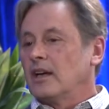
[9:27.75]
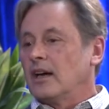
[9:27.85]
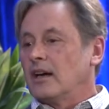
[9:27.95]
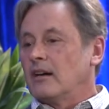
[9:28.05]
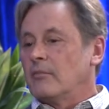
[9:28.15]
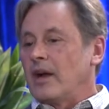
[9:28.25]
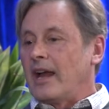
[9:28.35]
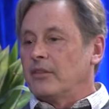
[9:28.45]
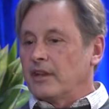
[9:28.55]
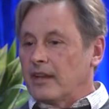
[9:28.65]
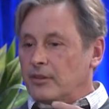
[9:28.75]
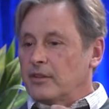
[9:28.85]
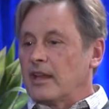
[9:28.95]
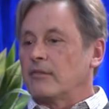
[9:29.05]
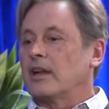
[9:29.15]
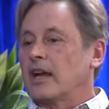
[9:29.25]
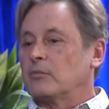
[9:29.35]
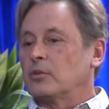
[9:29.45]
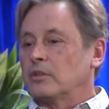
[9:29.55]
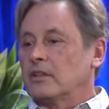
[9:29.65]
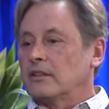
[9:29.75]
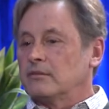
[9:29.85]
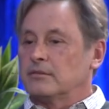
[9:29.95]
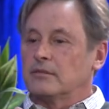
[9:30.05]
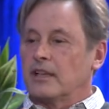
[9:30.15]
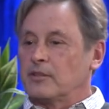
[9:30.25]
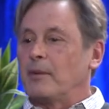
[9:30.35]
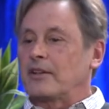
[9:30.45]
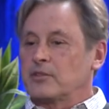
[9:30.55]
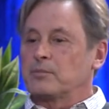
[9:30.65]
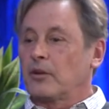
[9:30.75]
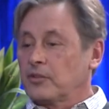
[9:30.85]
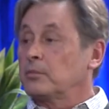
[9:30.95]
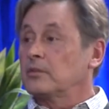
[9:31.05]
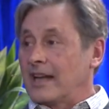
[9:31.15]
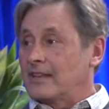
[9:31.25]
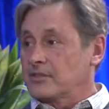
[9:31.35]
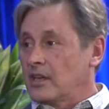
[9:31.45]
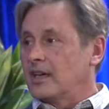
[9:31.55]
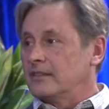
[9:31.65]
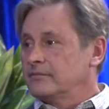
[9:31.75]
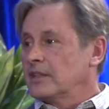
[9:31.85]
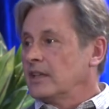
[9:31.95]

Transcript: um, and that every, every animal would live as much as possible outside.